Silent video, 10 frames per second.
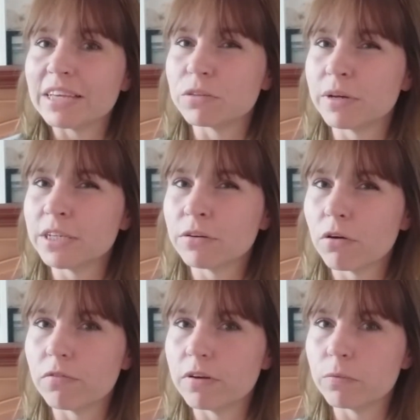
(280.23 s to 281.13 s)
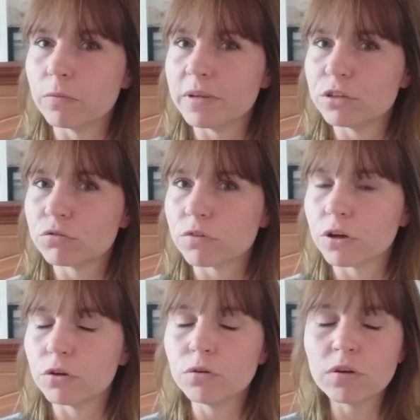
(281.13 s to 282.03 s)
so I don't know if it would be
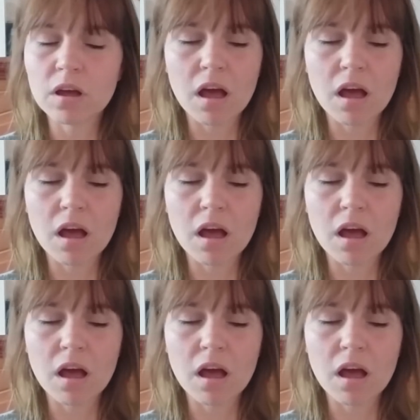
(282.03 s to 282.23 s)
true.